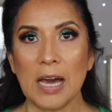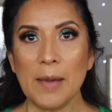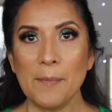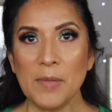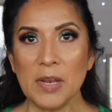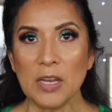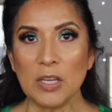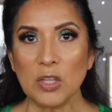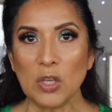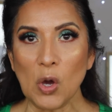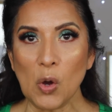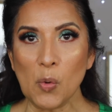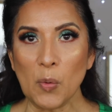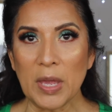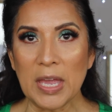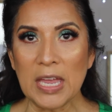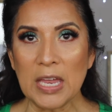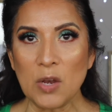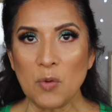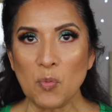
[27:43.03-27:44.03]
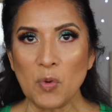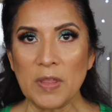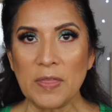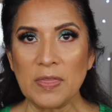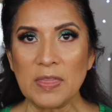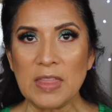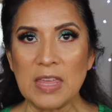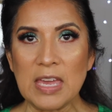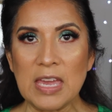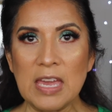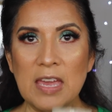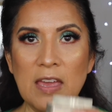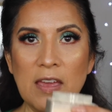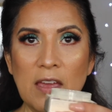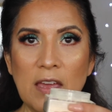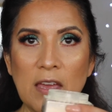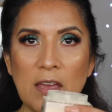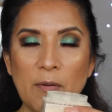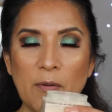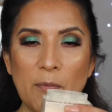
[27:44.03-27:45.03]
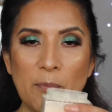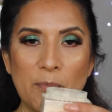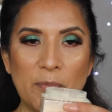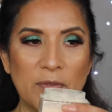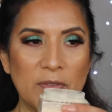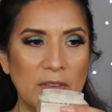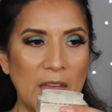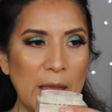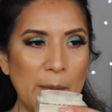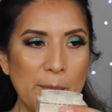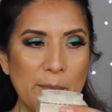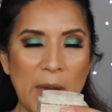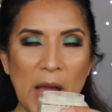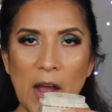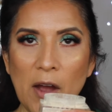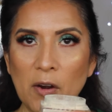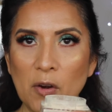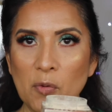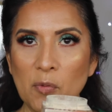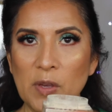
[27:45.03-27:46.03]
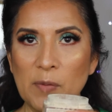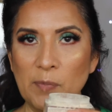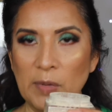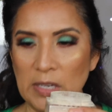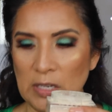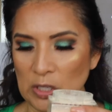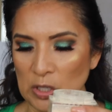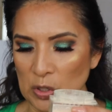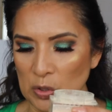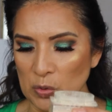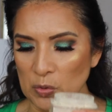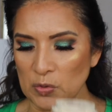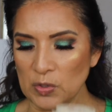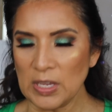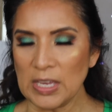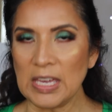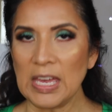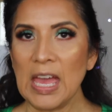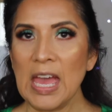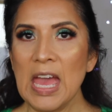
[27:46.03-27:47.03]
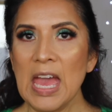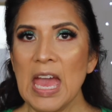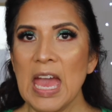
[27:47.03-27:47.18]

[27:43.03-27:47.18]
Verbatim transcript: I'm gonna go in with the same powder we've been using